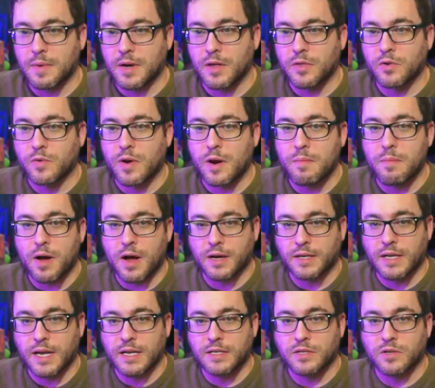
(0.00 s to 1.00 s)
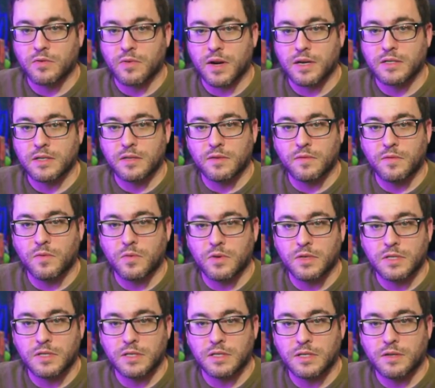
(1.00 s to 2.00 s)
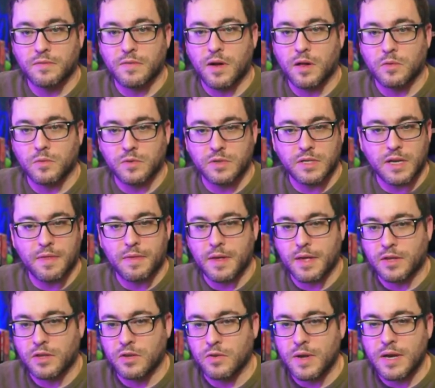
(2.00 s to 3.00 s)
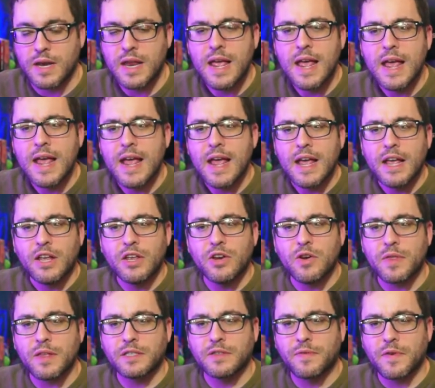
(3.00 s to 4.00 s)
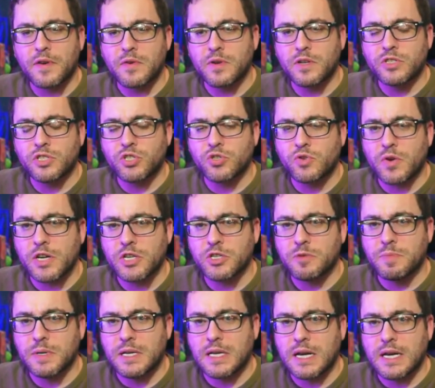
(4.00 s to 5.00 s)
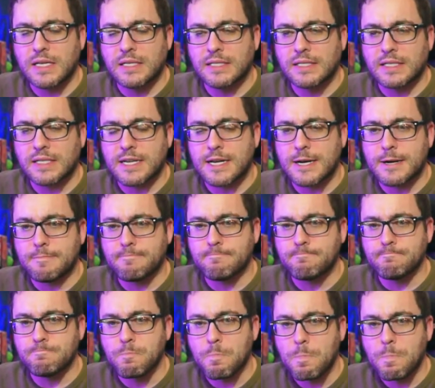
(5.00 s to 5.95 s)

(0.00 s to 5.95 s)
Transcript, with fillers: Another great podcast. Congrats on the 460 followers. Yeah, thank you. And you know, that's very strange because um